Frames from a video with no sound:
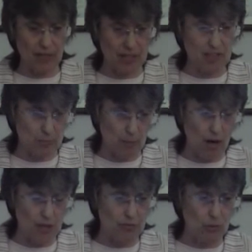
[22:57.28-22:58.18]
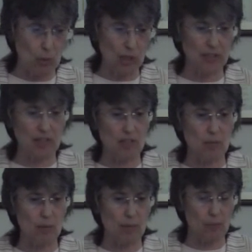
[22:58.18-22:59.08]
And this is part of the work that's
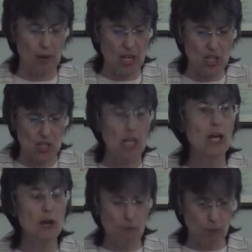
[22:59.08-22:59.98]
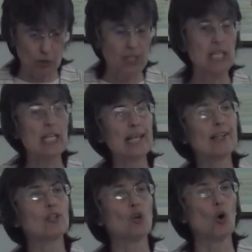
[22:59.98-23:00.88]
in preparation for the
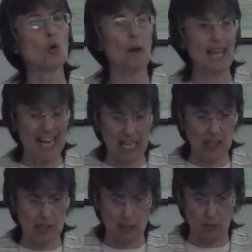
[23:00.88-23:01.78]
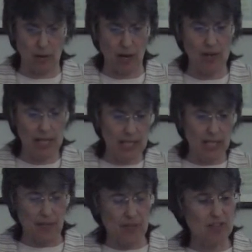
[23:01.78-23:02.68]
Galway Atlas, where
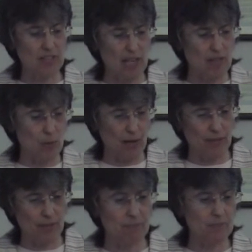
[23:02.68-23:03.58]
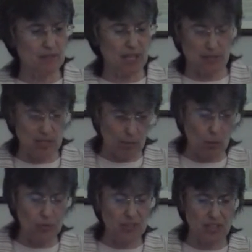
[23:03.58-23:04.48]
in this case you have these are
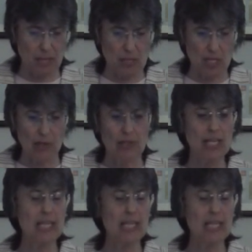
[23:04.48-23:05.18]
both the same year,